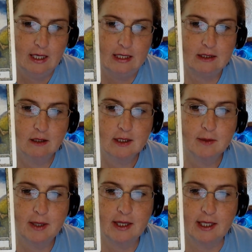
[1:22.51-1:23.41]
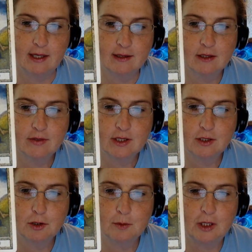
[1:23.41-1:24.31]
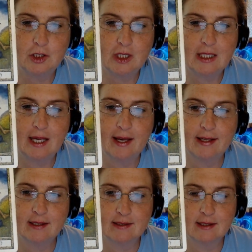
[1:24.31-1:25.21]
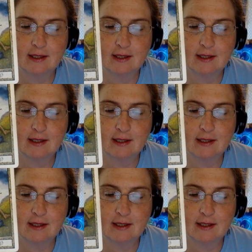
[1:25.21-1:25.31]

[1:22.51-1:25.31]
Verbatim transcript: It talks about the end of a situation that has